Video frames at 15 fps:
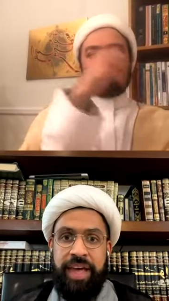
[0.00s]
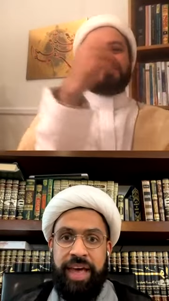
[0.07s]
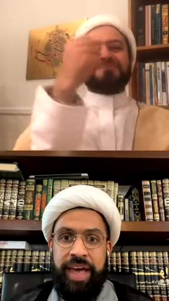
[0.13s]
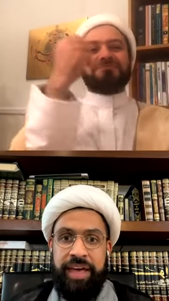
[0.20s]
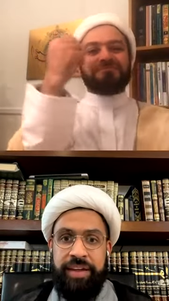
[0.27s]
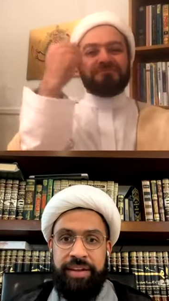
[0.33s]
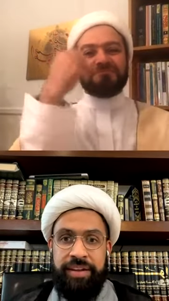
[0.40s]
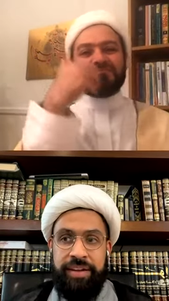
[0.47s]

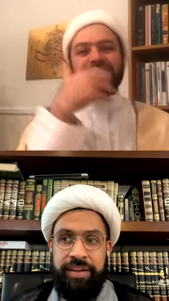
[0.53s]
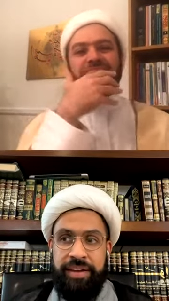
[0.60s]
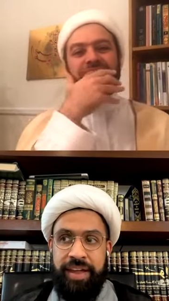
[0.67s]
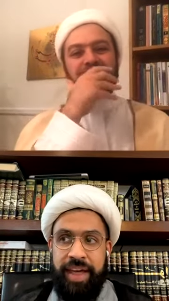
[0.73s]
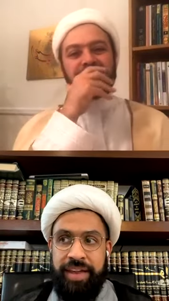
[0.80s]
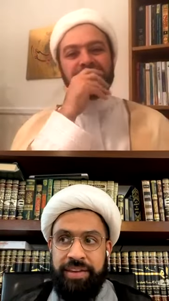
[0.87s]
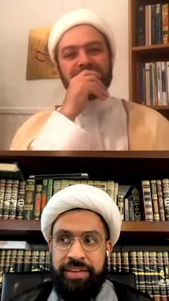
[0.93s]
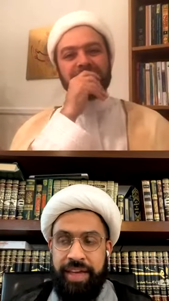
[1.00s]
Speaker 1: and
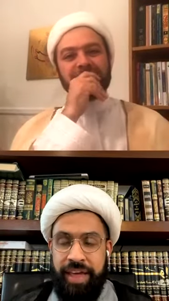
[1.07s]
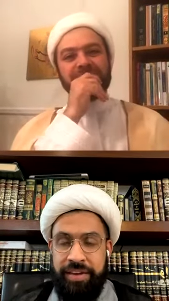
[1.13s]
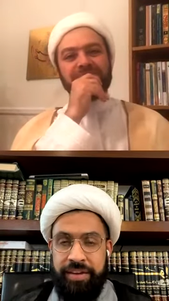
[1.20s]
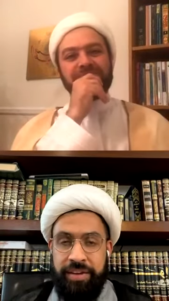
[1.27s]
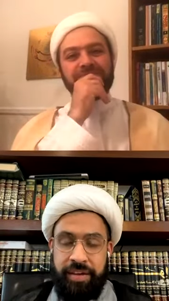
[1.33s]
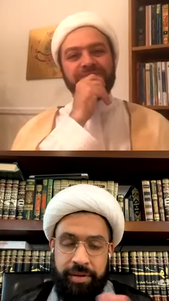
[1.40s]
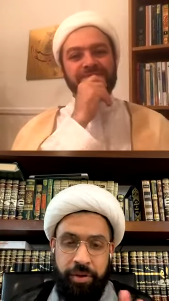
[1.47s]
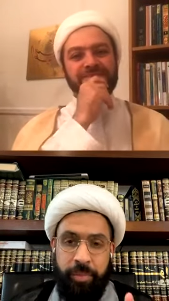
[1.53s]
and to and
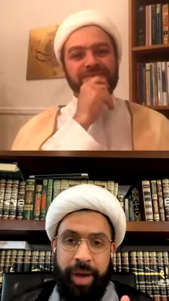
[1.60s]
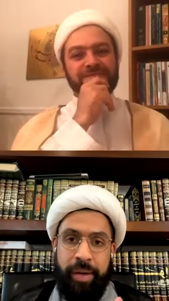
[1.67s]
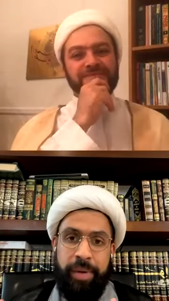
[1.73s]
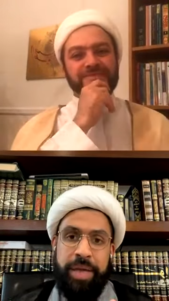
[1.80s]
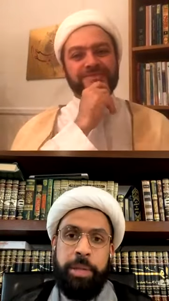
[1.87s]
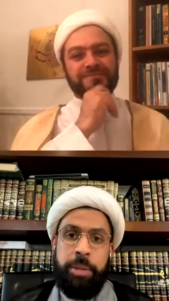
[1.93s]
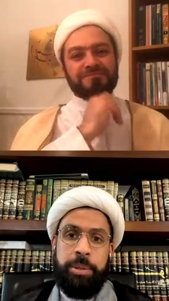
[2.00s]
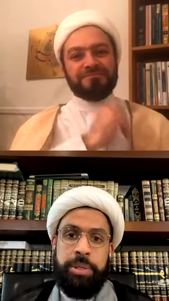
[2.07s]
to you know my,
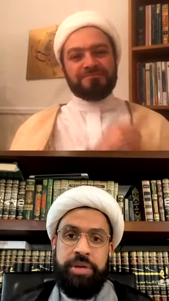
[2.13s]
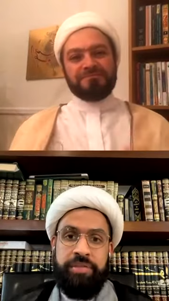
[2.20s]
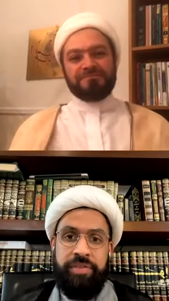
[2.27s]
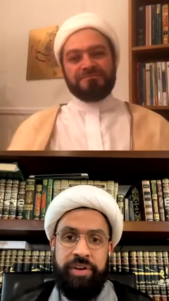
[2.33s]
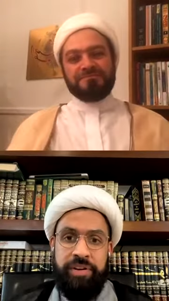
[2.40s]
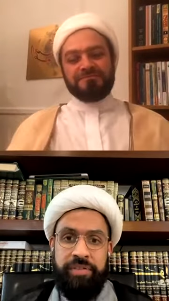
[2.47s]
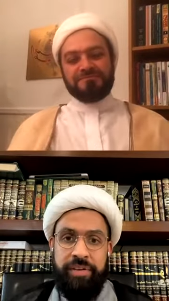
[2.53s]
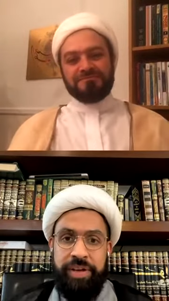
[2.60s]
my children are
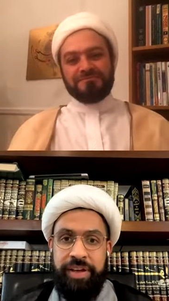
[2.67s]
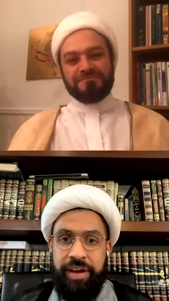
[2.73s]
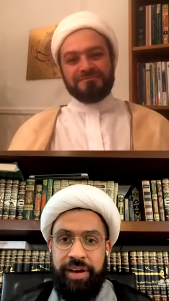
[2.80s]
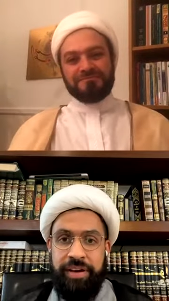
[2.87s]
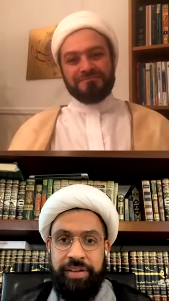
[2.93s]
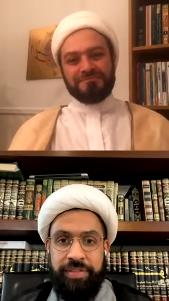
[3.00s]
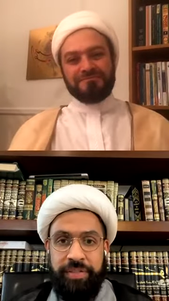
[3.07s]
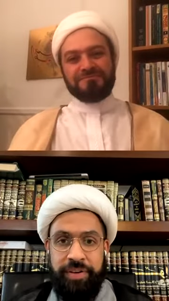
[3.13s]
very very
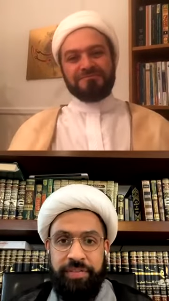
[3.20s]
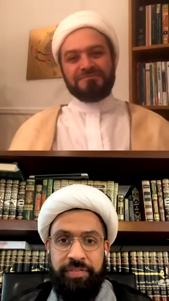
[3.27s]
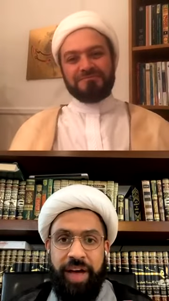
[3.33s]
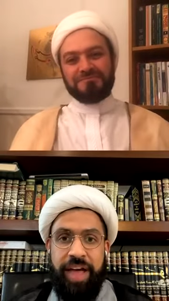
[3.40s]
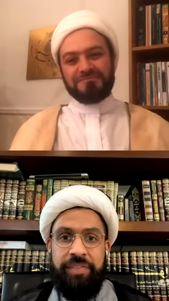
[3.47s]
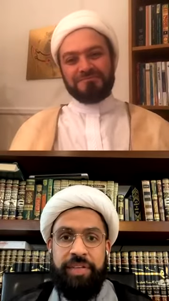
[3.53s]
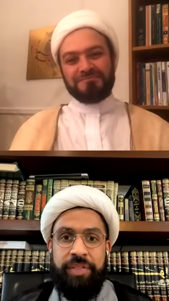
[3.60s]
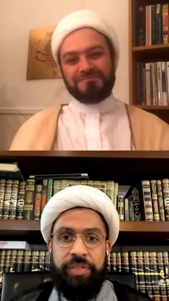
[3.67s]
young they're
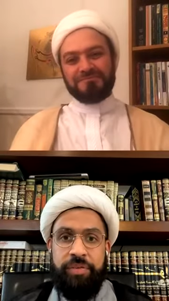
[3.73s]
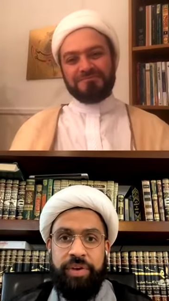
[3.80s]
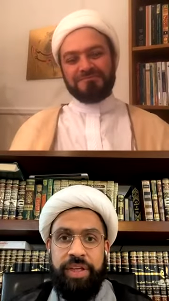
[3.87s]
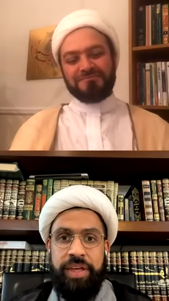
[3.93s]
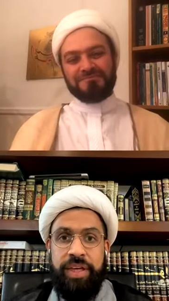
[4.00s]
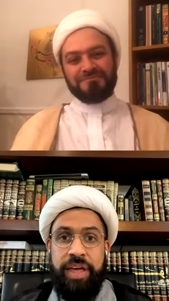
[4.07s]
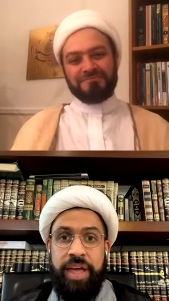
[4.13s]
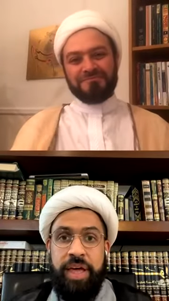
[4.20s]
five and
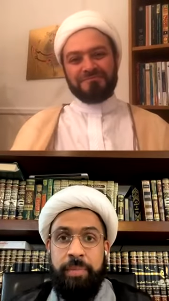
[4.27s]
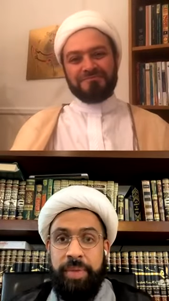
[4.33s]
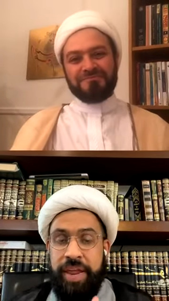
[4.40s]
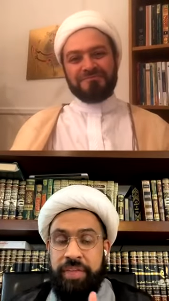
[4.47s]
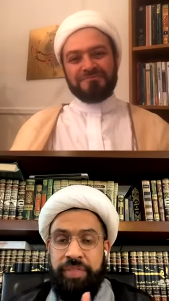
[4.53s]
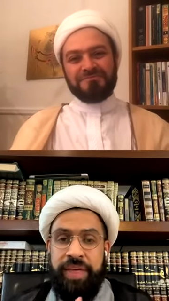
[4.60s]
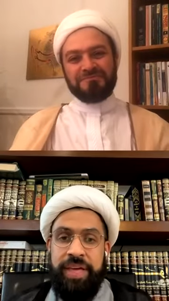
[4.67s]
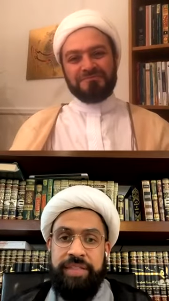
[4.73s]
three but
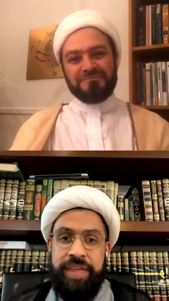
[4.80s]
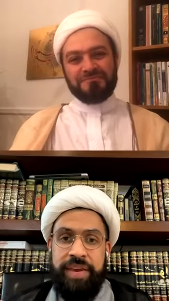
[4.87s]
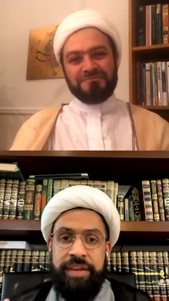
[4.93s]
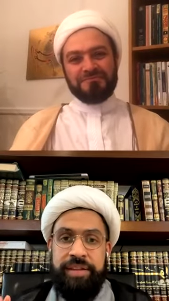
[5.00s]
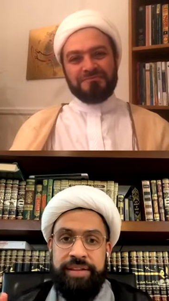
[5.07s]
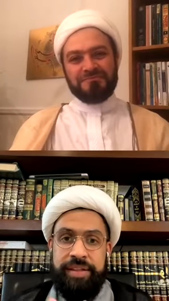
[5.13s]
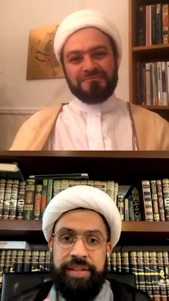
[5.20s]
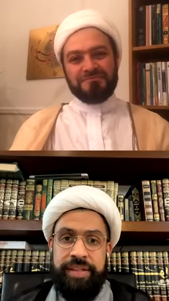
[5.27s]
i think that
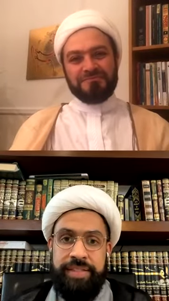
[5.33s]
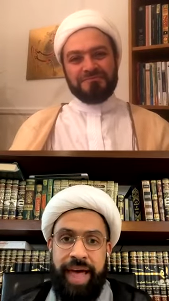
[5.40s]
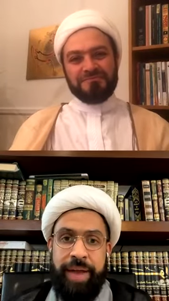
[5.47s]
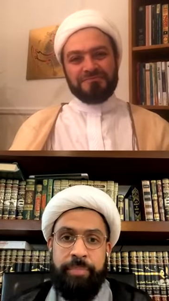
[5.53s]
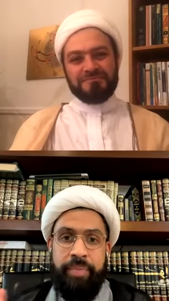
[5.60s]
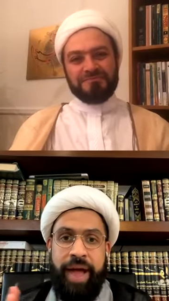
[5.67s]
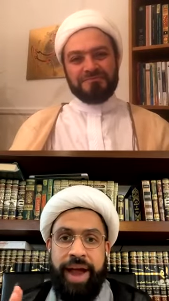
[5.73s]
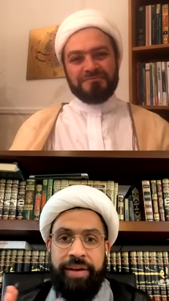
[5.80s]
instilling
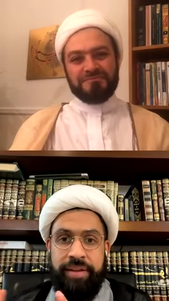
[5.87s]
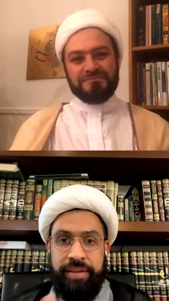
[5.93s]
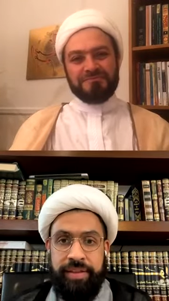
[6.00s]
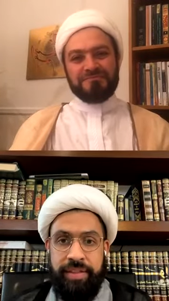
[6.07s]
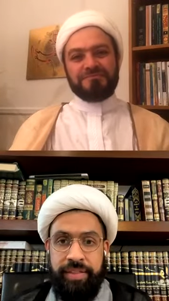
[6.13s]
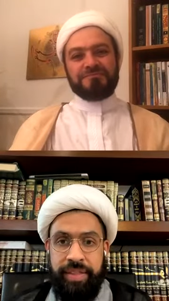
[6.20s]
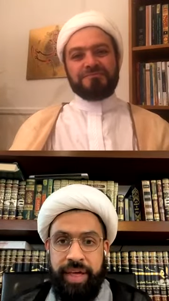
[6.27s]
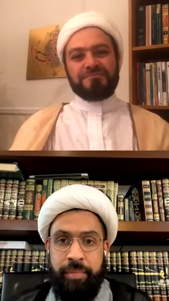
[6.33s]
that practice
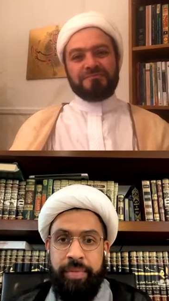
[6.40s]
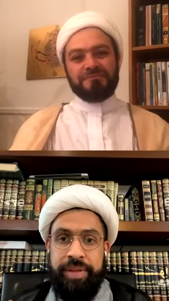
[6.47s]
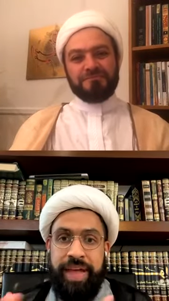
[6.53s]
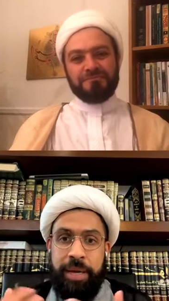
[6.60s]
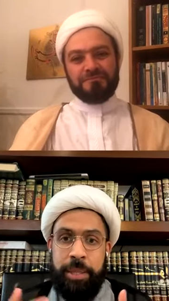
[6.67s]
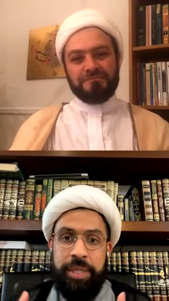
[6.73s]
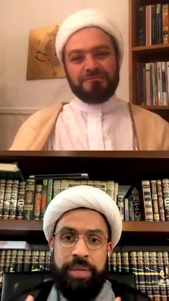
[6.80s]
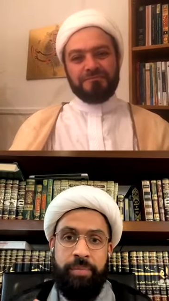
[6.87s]
in them is
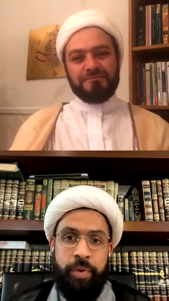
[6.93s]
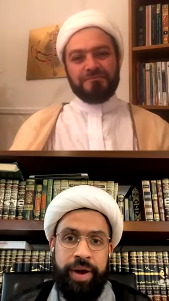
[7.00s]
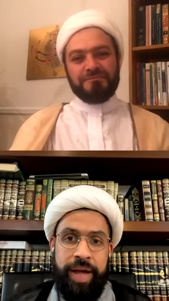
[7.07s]
actually more